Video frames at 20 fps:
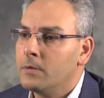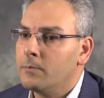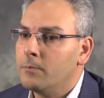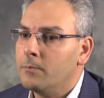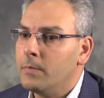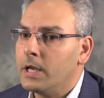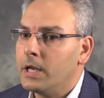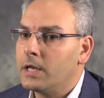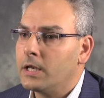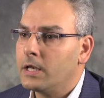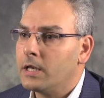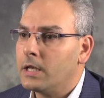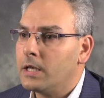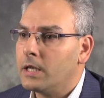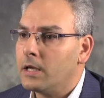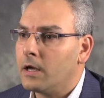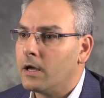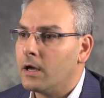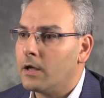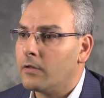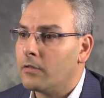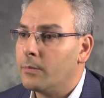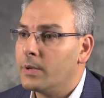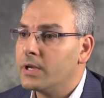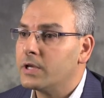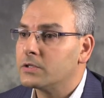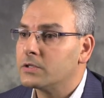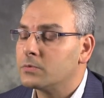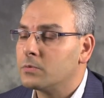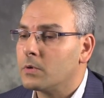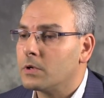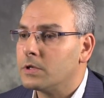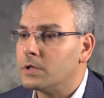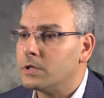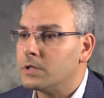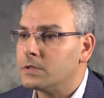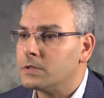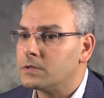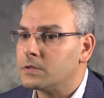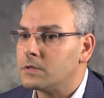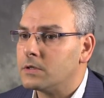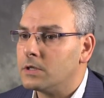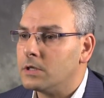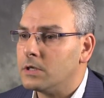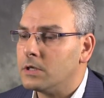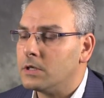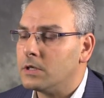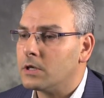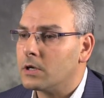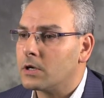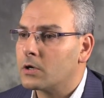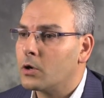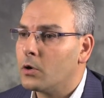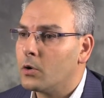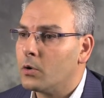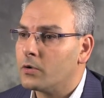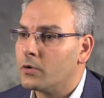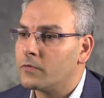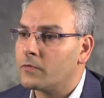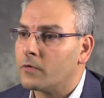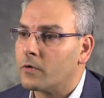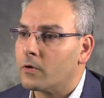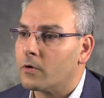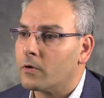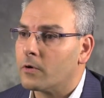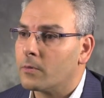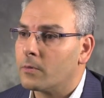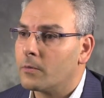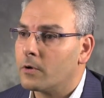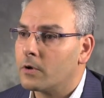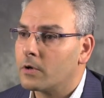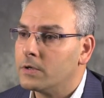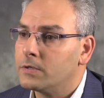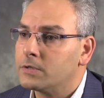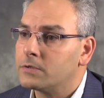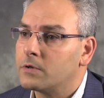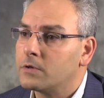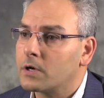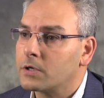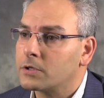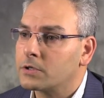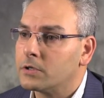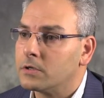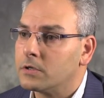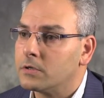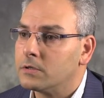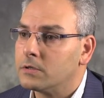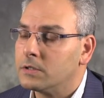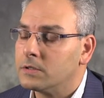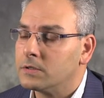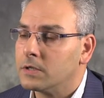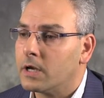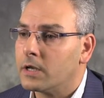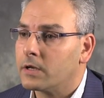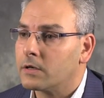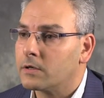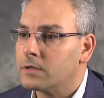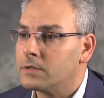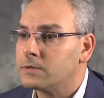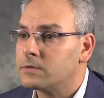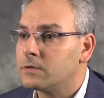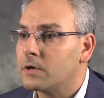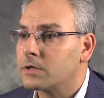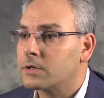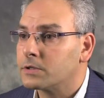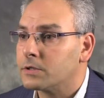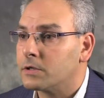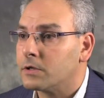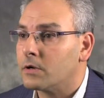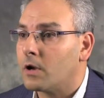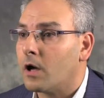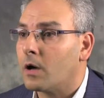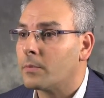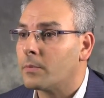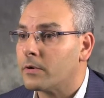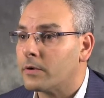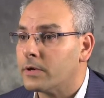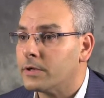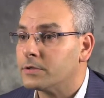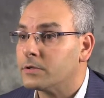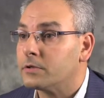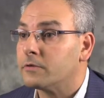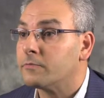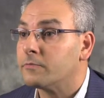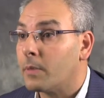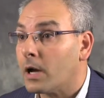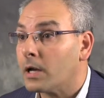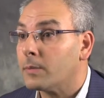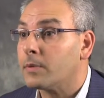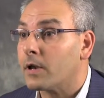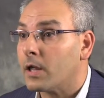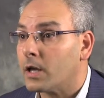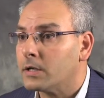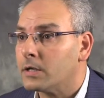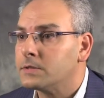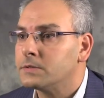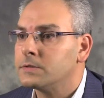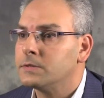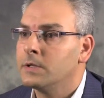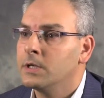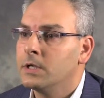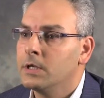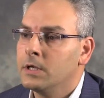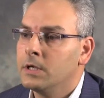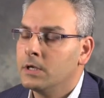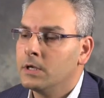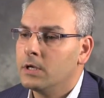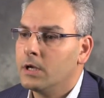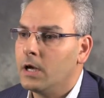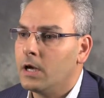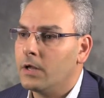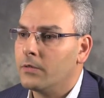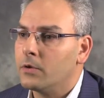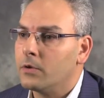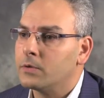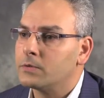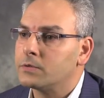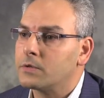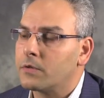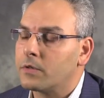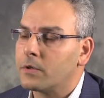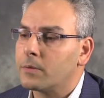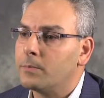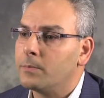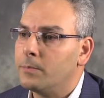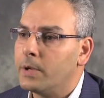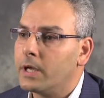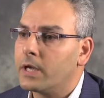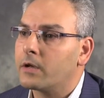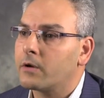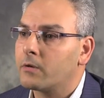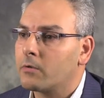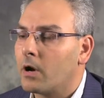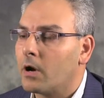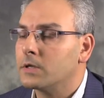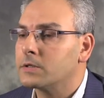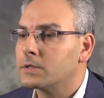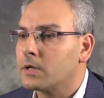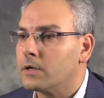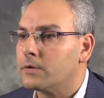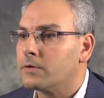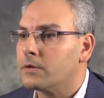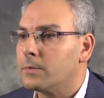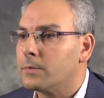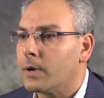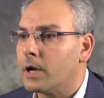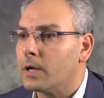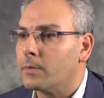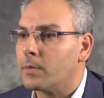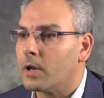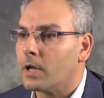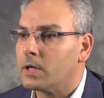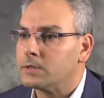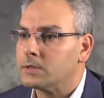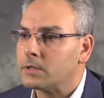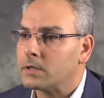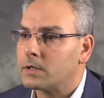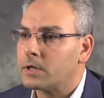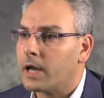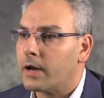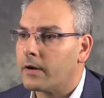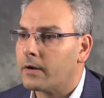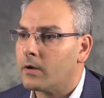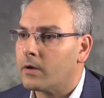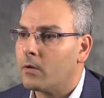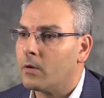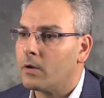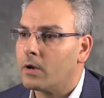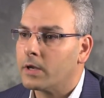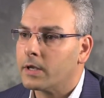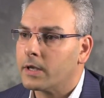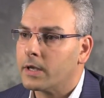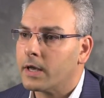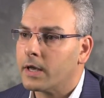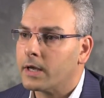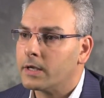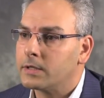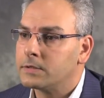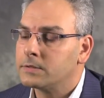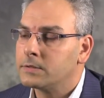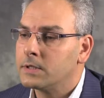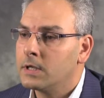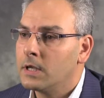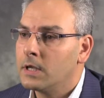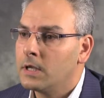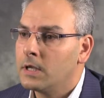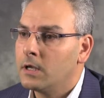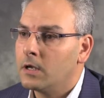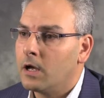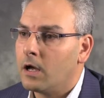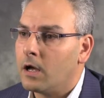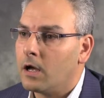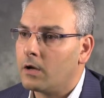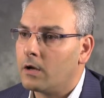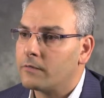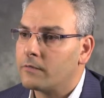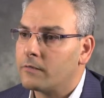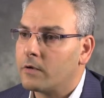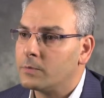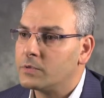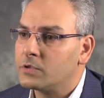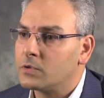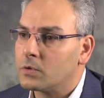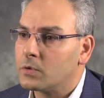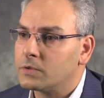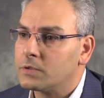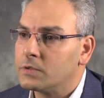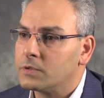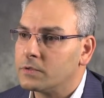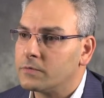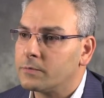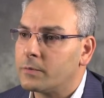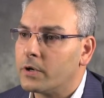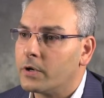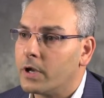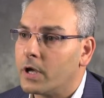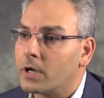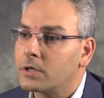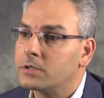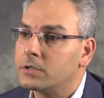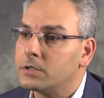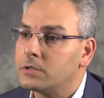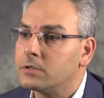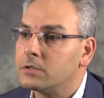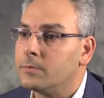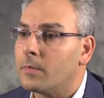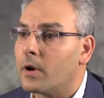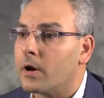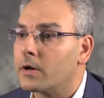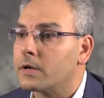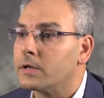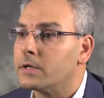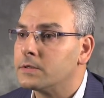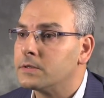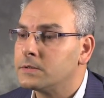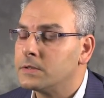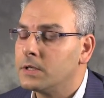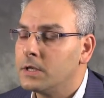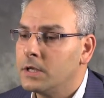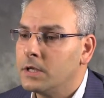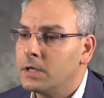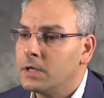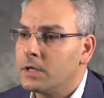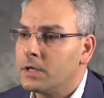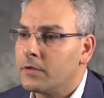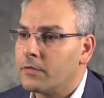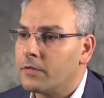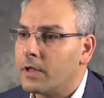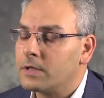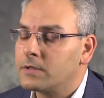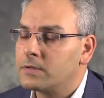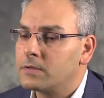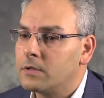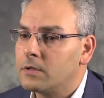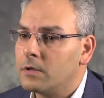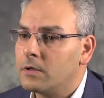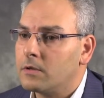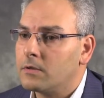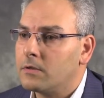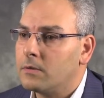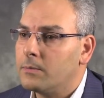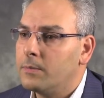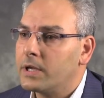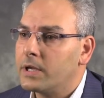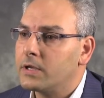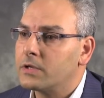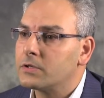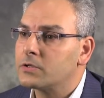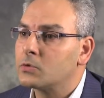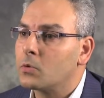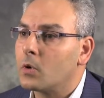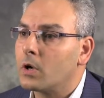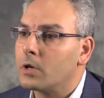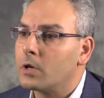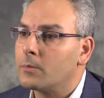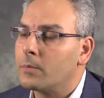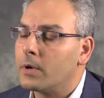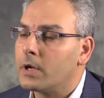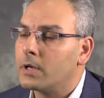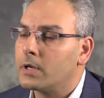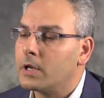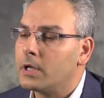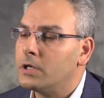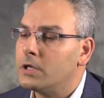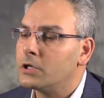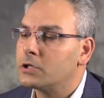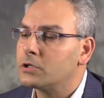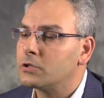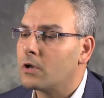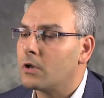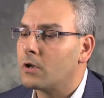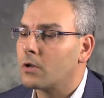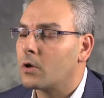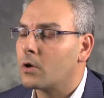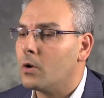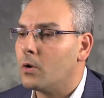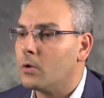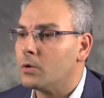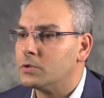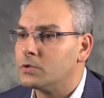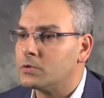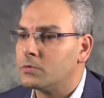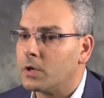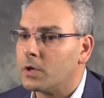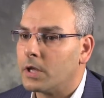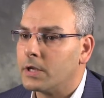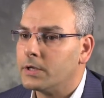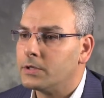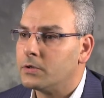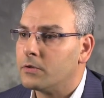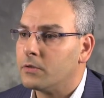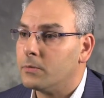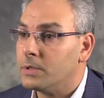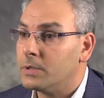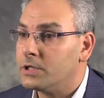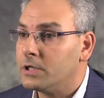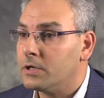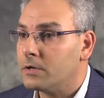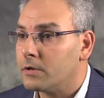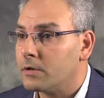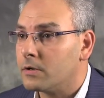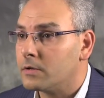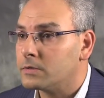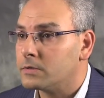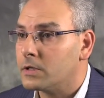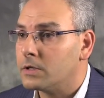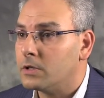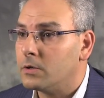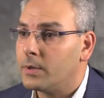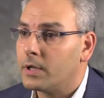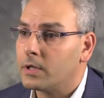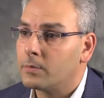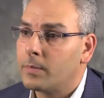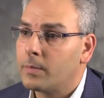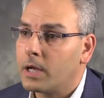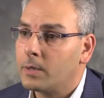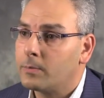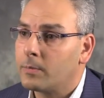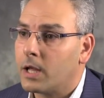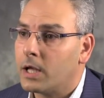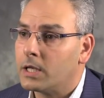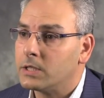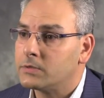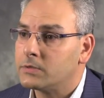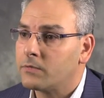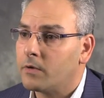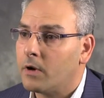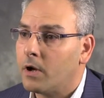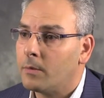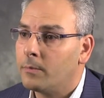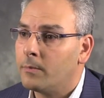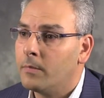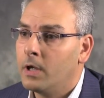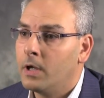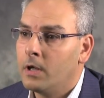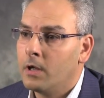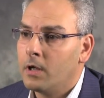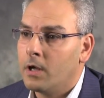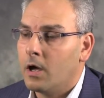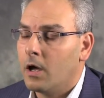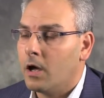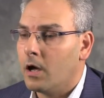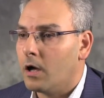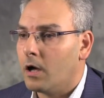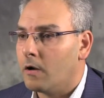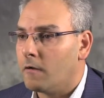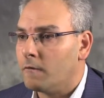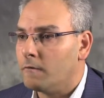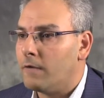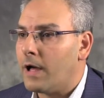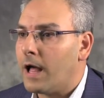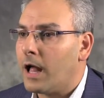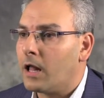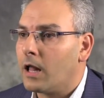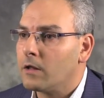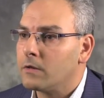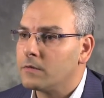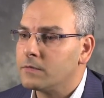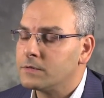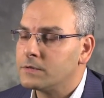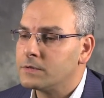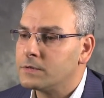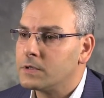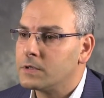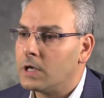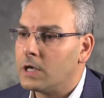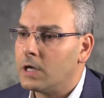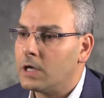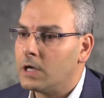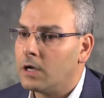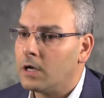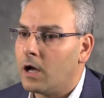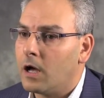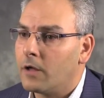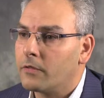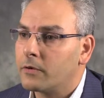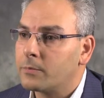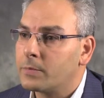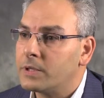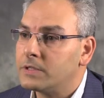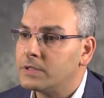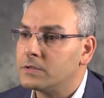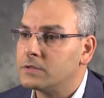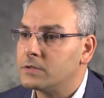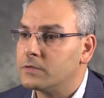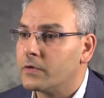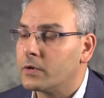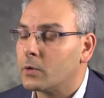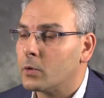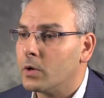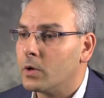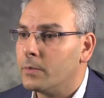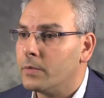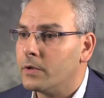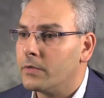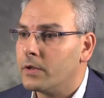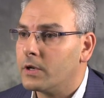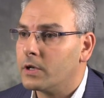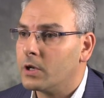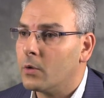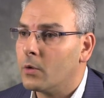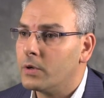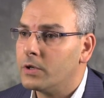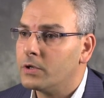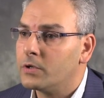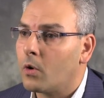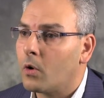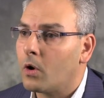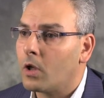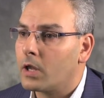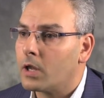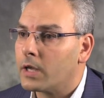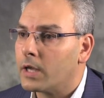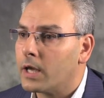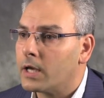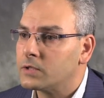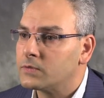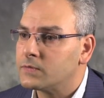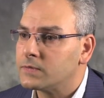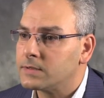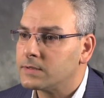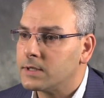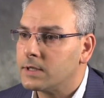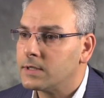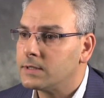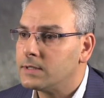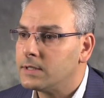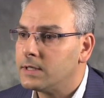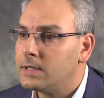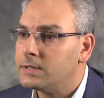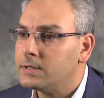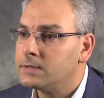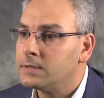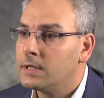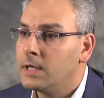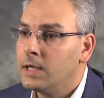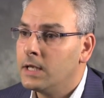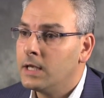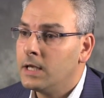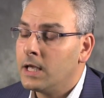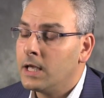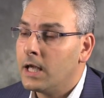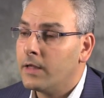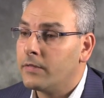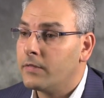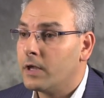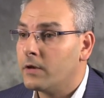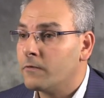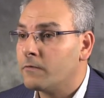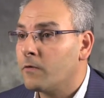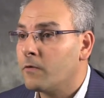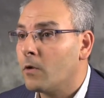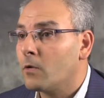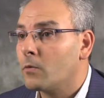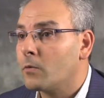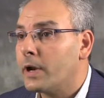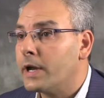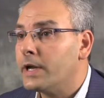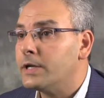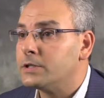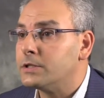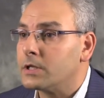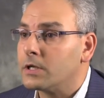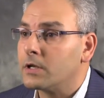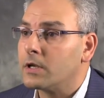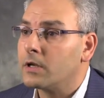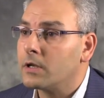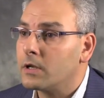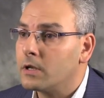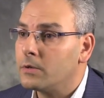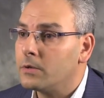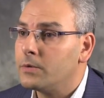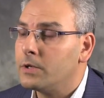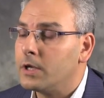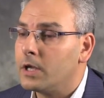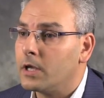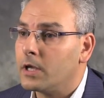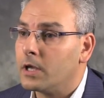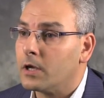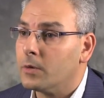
Mainly, uh, the biggest one is the uh, code for construction, design, construction, and operation of pipelines. And those are the big cross-country pipelines that carry oil and gas uh, from sources of production to markets. And that's the, the biggest one, but additional codes relate to the materials that you build pipelines from, uh, valves, uh, other pieces of equipment that go into oil and gas facilities, and then full ranging, including